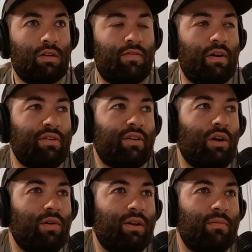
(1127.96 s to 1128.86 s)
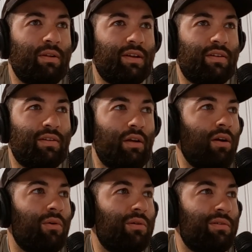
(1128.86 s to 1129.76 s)
If I was a coach, I'd be like,
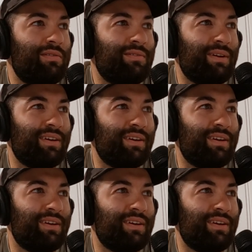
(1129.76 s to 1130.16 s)
no. Mm.